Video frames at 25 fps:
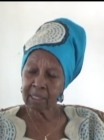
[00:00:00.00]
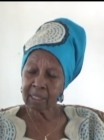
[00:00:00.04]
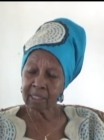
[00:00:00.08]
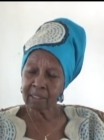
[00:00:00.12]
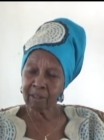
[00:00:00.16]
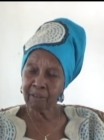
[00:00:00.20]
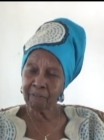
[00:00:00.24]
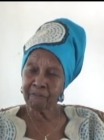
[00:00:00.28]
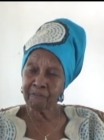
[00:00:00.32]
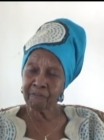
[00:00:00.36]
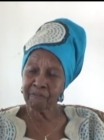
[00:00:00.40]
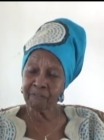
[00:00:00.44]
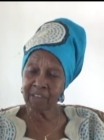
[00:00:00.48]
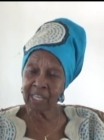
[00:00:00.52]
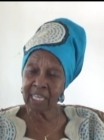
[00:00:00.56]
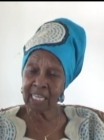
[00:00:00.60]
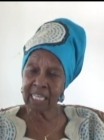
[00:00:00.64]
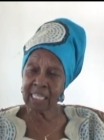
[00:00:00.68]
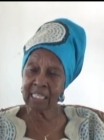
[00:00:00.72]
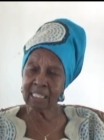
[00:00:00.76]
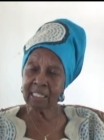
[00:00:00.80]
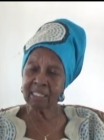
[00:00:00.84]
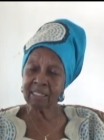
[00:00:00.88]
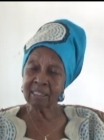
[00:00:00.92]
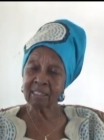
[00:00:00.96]
the
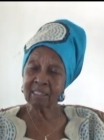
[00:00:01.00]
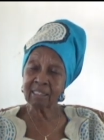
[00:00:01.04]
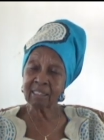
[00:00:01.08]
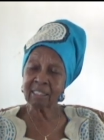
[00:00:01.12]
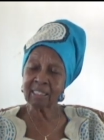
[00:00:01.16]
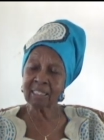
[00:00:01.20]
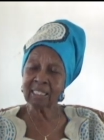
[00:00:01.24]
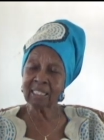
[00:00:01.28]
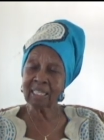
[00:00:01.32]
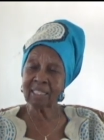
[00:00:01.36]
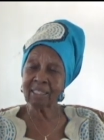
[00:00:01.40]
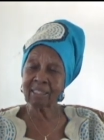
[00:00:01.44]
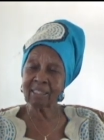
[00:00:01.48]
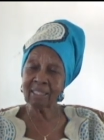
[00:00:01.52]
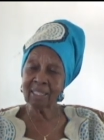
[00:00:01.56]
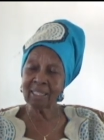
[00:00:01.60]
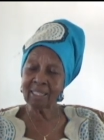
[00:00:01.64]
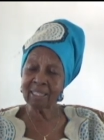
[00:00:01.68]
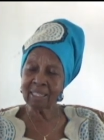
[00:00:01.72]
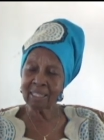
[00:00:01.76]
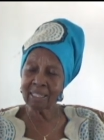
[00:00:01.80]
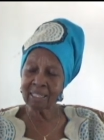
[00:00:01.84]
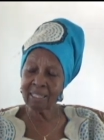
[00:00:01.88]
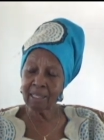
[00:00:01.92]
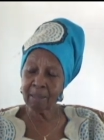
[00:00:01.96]
fears that
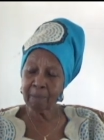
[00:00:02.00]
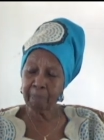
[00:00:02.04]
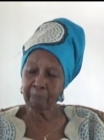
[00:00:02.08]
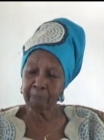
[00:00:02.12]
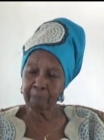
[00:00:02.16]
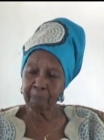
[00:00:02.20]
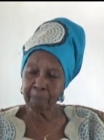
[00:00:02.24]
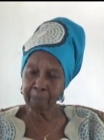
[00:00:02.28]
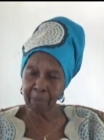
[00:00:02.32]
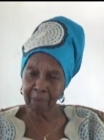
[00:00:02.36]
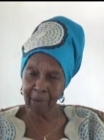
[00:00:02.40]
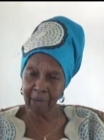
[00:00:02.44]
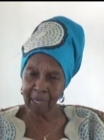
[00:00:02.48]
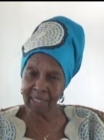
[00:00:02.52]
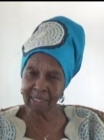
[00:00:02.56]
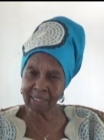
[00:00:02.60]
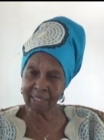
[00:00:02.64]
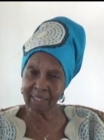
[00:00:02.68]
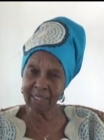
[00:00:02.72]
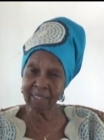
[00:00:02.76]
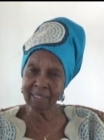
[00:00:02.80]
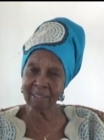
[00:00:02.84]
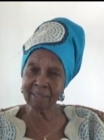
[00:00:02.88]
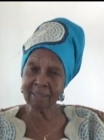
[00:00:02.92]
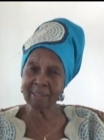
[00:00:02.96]
the
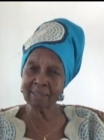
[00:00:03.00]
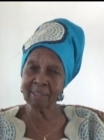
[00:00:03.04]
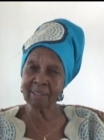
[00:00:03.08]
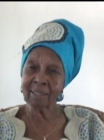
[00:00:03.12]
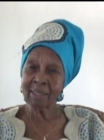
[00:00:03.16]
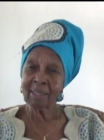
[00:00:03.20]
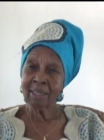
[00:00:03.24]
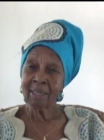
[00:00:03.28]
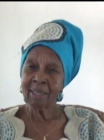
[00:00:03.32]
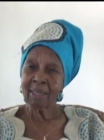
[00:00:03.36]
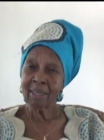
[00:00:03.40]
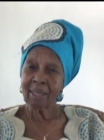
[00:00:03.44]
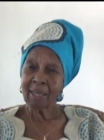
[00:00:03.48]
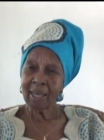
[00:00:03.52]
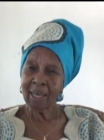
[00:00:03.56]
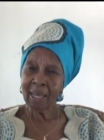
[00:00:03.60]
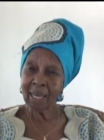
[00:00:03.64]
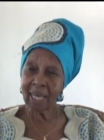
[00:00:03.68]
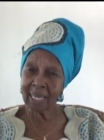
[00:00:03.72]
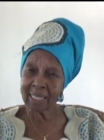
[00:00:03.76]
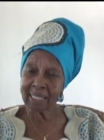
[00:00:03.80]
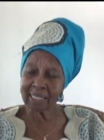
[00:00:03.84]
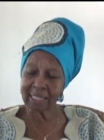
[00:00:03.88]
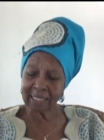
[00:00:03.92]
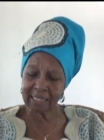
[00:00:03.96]
present
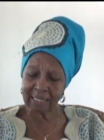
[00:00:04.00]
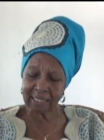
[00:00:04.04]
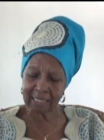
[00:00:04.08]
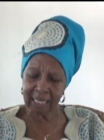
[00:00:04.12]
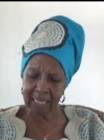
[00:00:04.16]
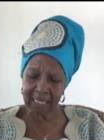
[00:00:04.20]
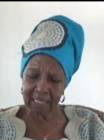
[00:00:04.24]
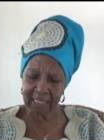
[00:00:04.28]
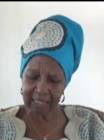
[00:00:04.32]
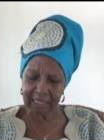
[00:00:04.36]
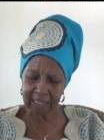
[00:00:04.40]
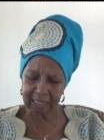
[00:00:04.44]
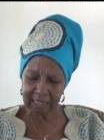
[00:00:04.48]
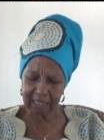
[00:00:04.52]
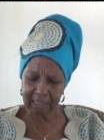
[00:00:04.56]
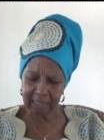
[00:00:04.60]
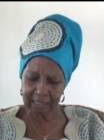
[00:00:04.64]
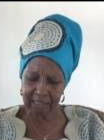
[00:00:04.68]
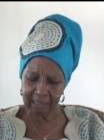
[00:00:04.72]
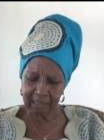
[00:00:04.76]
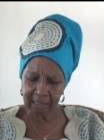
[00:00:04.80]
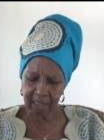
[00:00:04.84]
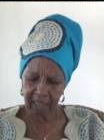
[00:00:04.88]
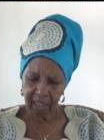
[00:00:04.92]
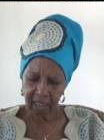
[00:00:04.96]

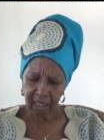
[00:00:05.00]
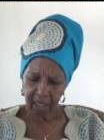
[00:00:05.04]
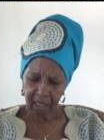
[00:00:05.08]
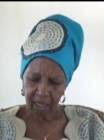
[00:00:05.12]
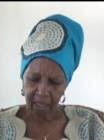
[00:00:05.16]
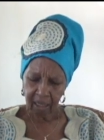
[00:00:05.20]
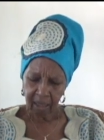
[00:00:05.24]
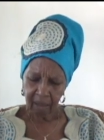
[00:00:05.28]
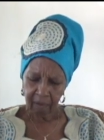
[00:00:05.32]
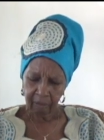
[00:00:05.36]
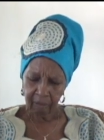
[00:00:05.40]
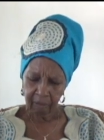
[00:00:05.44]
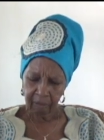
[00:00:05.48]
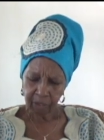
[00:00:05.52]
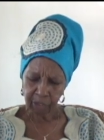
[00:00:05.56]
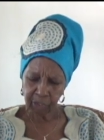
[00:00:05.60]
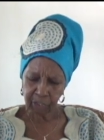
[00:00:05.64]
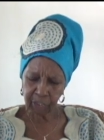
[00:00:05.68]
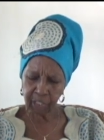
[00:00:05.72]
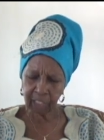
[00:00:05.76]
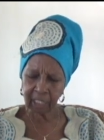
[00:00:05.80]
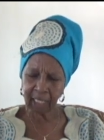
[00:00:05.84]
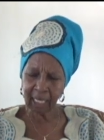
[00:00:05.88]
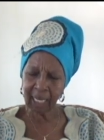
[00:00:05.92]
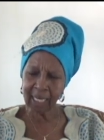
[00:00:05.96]
estates,
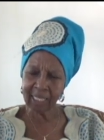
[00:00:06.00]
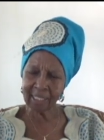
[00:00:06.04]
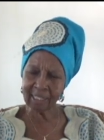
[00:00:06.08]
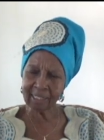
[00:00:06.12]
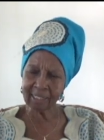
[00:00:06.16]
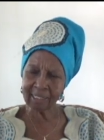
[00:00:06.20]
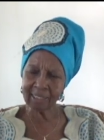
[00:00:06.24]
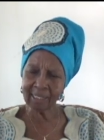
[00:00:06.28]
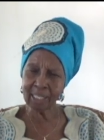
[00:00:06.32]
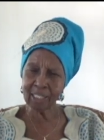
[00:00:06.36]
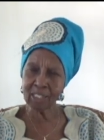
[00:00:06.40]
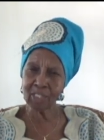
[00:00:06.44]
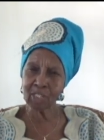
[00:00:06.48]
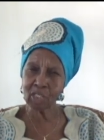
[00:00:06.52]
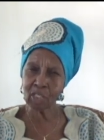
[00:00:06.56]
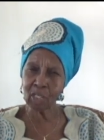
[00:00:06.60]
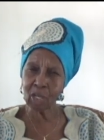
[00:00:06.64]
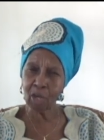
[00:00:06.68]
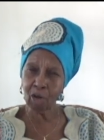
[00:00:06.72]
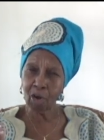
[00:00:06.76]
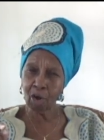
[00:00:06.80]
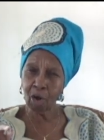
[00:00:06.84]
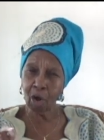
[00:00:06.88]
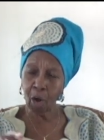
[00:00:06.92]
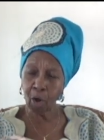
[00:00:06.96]
sugar estates
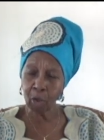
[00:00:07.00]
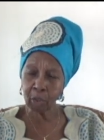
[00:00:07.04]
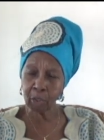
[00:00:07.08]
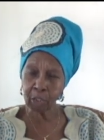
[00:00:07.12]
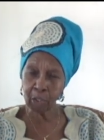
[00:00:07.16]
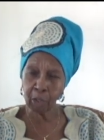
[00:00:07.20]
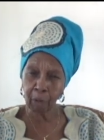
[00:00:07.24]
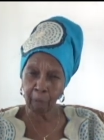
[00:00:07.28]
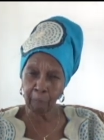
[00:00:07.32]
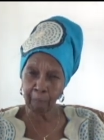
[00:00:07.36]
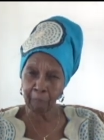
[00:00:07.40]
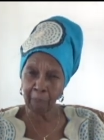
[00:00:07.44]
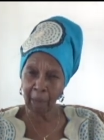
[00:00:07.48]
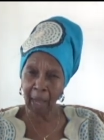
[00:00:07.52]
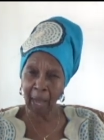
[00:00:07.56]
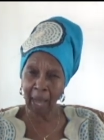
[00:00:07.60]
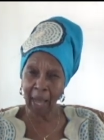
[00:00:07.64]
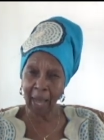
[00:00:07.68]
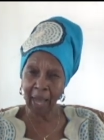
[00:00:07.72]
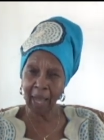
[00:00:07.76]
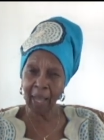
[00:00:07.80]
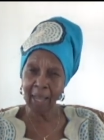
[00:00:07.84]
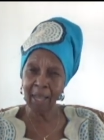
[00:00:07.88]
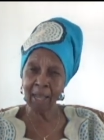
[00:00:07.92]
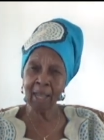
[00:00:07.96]

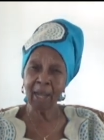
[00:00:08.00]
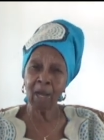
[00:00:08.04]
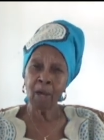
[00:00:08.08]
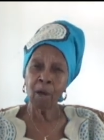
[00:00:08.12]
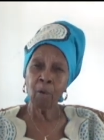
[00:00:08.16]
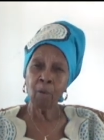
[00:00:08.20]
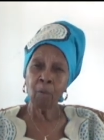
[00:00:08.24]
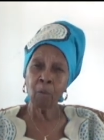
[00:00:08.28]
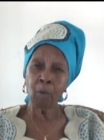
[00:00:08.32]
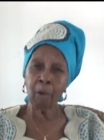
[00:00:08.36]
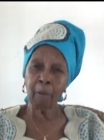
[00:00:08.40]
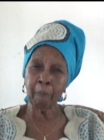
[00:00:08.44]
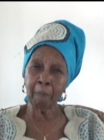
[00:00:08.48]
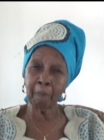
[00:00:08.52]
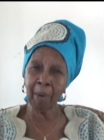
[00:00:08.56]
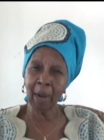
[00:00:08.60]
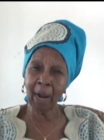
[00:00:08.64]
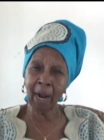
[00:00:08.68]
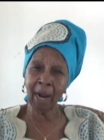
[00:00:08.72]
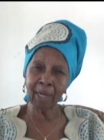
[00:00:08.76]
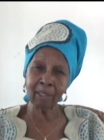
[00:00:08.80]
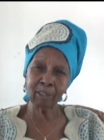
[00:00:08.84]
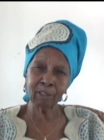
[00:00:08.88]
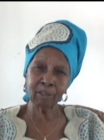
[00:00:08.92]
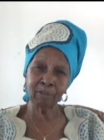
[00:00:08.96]
occupy were
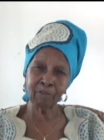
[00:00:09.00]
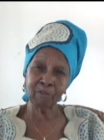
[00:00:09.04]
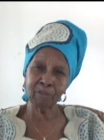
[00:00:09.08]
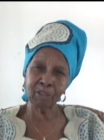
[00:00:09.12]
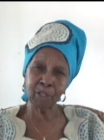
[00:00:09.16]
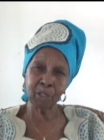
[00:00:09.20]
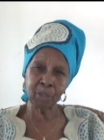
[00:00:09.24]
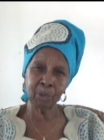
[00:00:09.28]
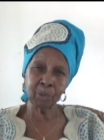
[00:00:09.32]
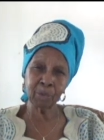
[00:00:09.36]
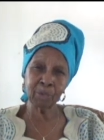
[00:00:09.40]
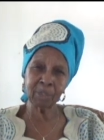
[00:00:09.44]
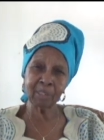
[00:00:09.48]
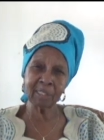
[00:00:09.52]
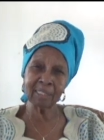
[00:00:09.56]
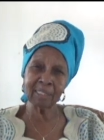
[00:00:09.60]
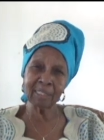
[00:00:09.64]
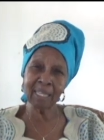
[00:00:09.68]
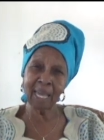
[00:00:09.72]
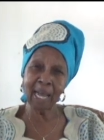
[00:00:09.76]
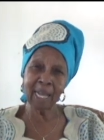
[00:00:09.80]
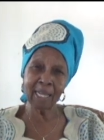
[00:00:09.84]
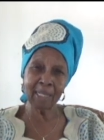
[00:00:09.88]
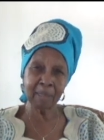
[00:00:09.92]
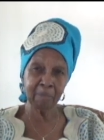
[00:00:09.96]
part of those
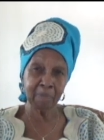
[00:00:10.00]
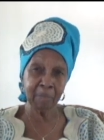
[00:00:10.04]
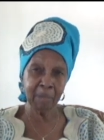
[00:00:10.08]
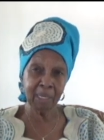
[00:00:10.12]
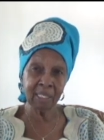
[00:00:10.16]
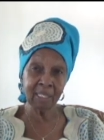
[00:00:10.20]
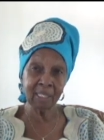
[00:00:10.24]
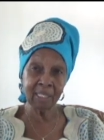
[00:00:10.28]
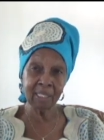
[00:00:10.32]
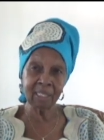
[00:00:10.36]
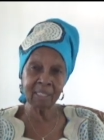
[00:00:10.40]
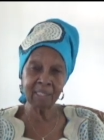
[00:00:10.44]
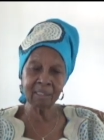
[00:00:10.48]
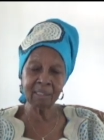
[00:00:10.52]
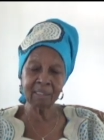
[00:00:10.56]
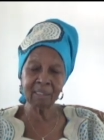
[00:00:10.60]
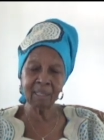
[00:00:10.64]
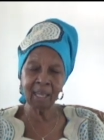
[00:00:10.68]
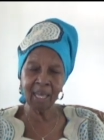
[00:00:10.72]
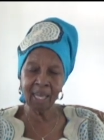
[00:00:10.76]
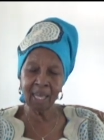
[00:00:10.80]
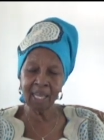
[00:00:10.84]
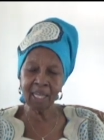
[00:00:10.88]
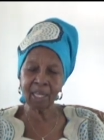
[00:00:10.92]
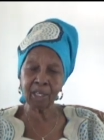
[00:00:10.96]
9 million
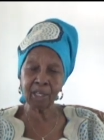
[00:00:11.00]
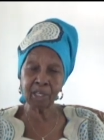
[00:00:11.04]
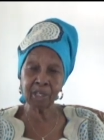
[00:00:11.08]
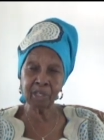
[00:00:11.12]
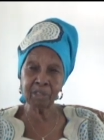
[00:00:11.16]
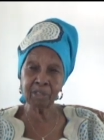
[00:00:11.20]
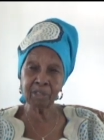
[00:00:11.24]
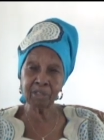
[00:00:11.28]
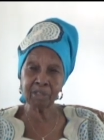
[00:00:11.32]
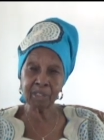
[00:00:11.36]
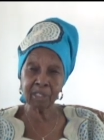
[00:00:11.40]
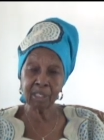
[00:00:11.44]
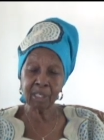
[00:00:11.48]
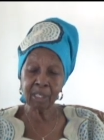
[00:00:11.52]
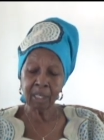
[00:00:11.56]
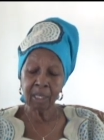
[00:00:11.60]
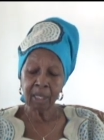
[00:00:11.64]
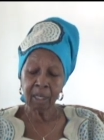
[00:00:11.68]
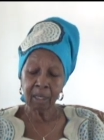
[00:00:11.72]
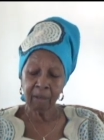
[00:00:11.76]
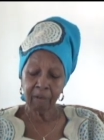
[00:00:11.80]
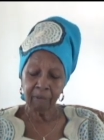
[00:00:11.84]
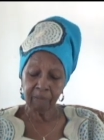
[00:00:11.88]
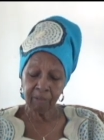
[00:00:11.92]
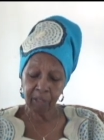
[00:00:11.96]
acres
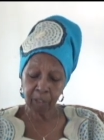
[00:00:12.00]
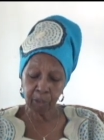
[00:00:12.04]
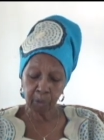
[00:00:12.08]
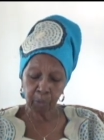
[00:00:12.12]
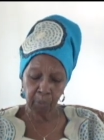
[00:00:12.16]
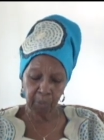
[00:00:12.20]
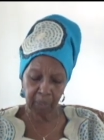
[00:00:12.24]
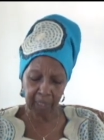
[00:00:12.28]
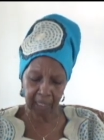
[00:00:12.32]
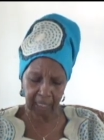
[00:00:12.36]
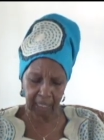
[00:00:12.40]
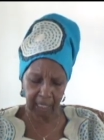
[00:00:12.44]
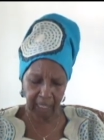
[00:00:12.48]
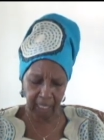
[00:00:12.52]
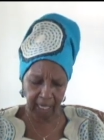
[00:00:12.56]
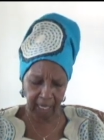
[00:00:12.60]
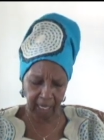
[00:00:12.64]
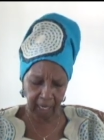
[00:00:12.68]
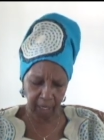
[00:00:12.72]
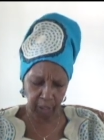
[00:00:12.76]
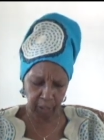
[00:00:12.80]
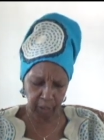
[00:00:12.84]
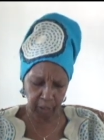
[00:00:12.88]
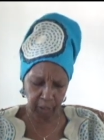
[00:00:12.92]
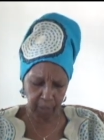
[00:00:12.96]
that we
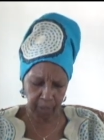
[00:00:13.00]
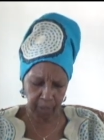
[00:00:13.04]
cleared.